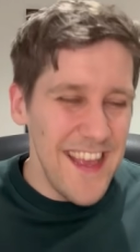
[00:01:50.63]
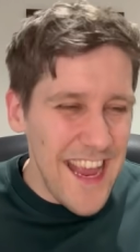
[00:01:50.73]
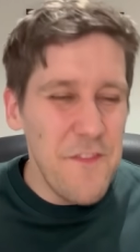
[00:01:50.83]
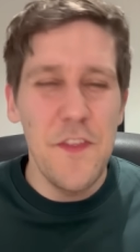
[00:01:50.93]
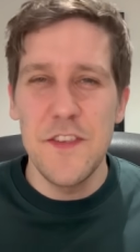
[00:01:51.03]

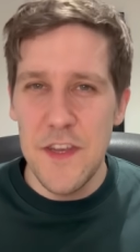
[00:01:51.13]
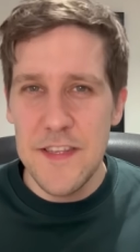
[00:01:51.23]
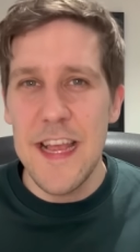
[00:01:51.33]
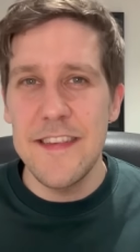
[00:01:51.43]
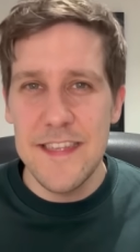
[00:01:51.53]
if there's a
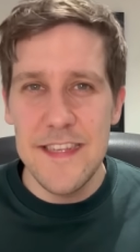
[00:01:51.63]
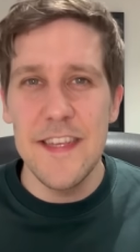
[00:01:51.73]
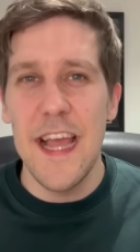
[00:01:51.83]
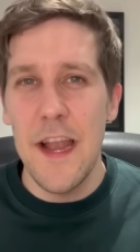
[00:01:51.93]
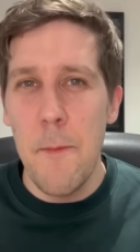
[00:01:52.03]
necessity
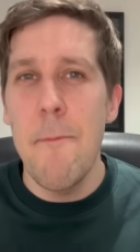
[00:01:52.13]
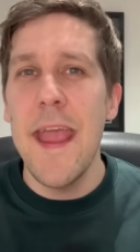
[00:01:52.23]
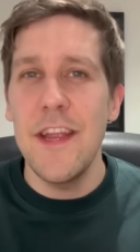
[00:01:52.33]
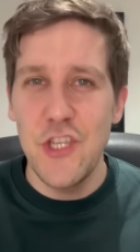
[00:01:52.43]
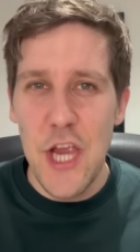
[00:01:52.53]
to kind of
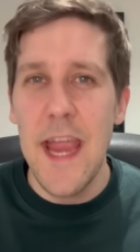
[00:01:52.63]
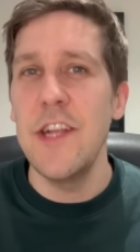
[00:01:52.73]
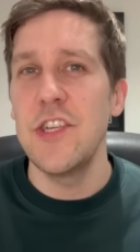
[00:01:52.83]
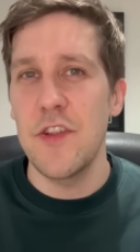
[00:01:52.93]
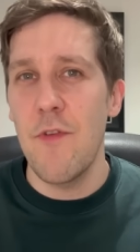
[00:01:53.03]
make
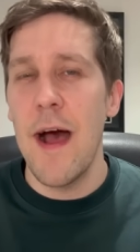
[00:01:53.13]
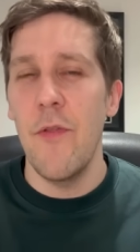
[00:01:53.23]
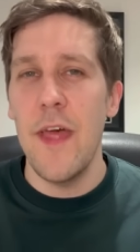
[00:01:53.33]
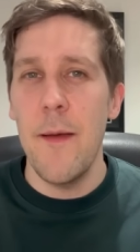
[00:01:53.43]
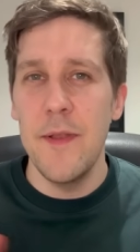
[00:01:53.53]
changes
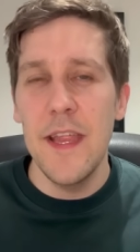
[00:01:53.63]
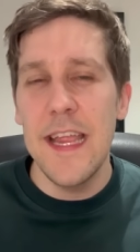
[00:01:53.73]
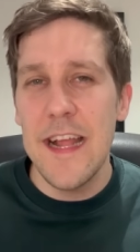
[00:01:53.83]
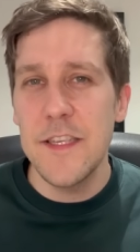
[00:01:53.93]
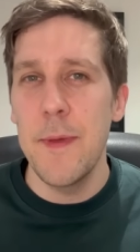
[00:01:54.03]
around them and it
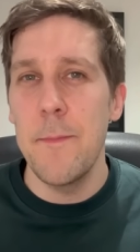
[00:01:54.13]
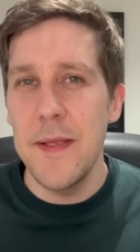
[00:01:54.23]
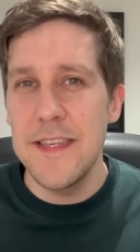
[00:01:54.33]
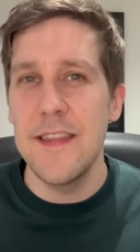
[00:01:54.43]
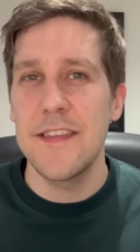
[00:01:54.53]
gets a bit
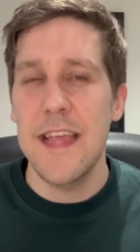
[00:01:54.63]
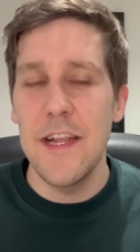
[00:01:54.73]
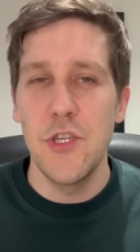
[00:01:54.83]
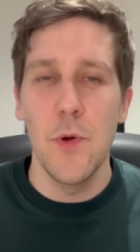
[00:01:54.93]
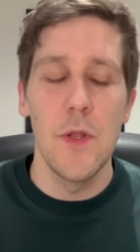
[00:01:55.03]
busy, the
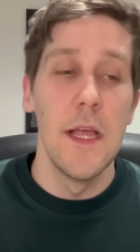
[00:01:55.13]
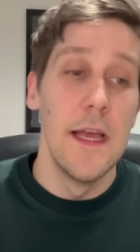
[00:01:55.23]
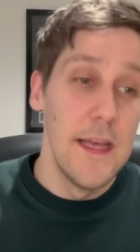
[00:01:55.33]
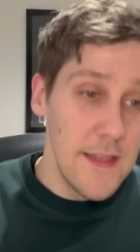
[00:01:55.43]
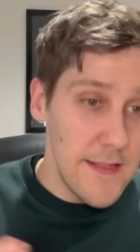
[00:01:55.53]
schedule,
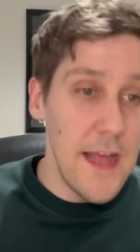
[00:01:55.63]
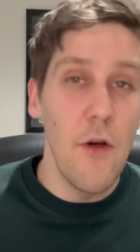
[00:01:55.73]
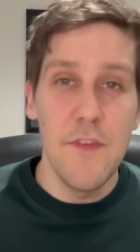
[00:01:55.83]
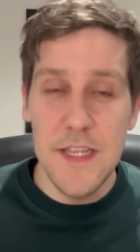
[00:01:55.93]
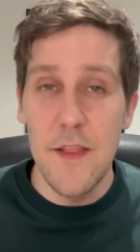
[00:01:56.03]
then
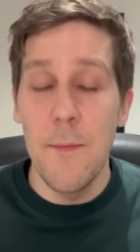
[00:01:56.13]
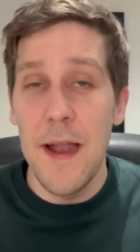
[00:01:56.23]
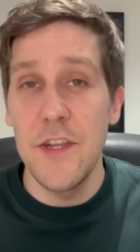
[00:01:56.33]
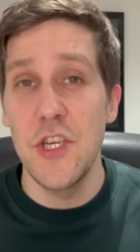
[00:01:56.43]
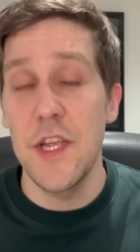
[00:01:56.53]
obviously the
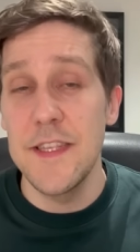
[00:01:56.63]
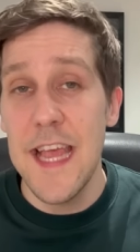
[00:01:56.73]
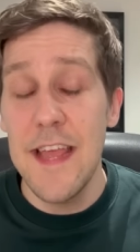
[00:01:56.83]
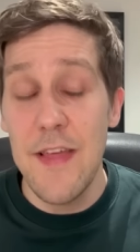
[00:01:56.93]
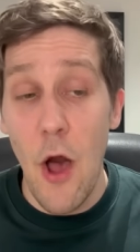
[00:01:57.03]
manager can
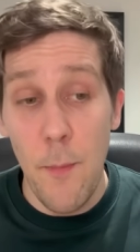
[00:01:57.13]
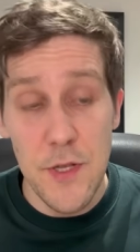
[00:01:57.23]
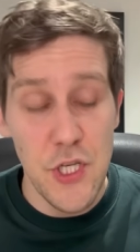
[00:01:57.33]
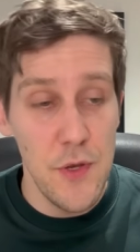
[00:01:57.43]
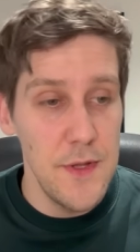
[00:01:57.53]
take that
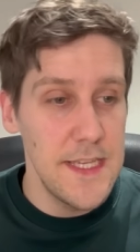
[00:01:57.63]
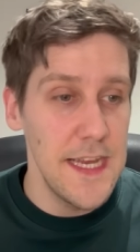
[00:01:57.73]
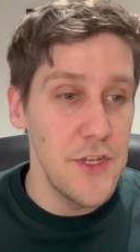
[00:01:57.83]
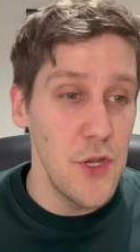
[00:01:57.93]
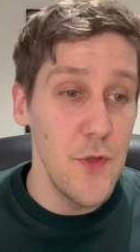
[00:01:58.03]

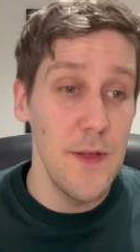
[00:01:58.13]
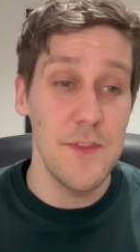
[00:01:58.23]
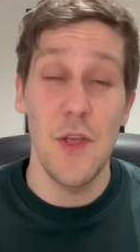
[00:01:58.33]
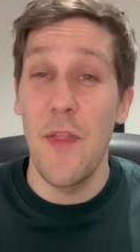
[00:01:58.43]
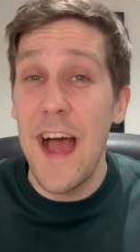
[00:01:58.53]
opportunity and do them.
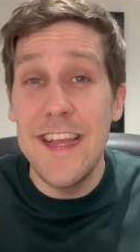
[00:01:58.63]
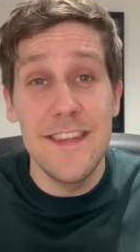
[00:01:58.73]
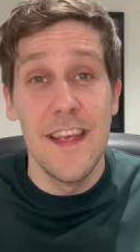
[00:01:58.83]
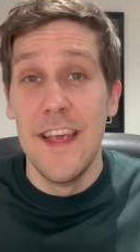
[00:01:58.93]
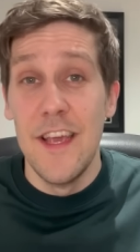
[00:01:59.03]
So that
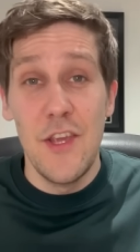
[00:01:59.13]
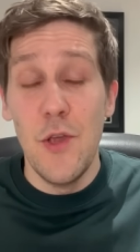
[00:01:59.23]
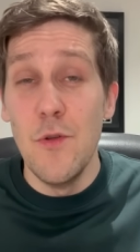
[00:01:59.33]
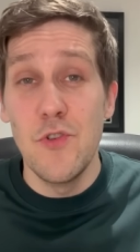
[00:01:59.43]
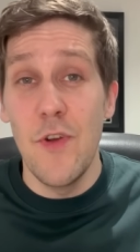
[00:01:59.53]
is
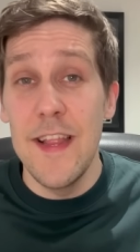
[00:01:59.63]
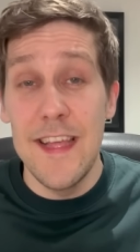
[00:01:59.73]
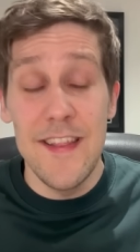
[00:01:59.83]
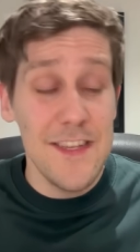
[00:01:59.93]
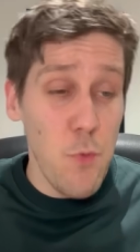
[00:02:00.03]
huge,
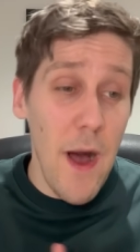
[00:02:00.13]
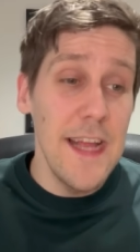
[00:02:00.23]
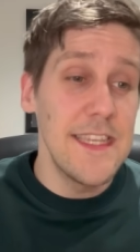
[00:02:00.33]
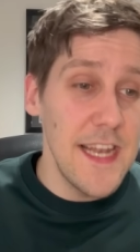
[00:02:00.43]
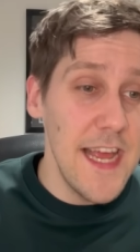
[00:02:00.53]
really. And that's
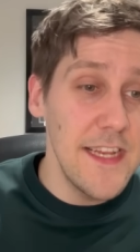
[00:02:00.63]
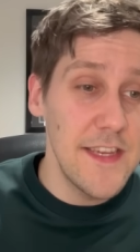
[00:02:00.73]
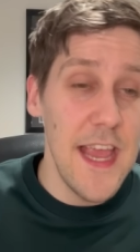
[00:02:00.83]
why today's